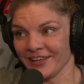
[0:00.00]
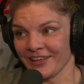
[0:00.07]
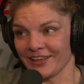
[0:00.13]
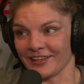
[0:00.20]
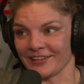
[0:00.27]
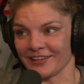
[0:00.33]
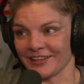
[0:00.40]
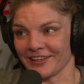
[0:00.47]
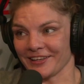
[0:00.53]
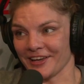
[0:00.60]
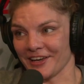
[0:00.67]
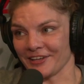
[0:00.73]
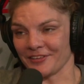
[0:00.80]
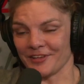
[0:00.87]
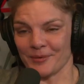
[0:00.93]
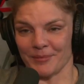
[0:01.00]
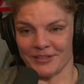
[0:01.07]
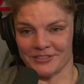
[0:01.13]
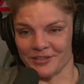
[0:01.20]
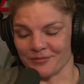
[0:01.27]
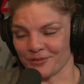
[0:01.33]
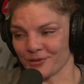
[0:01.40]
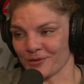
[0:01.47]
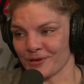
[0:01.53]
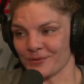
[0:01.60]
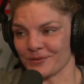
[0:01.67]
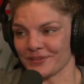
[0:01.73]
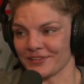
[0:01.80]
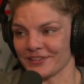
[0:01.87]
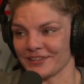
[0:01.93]
and like kind of let myself agree
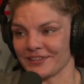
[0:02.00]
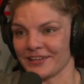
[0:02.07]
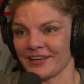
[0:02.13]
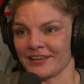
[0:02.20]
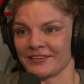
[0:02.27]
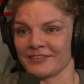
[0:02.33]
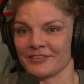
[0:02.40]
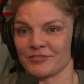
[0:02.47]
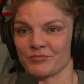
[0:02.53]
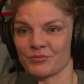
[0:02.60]
with it and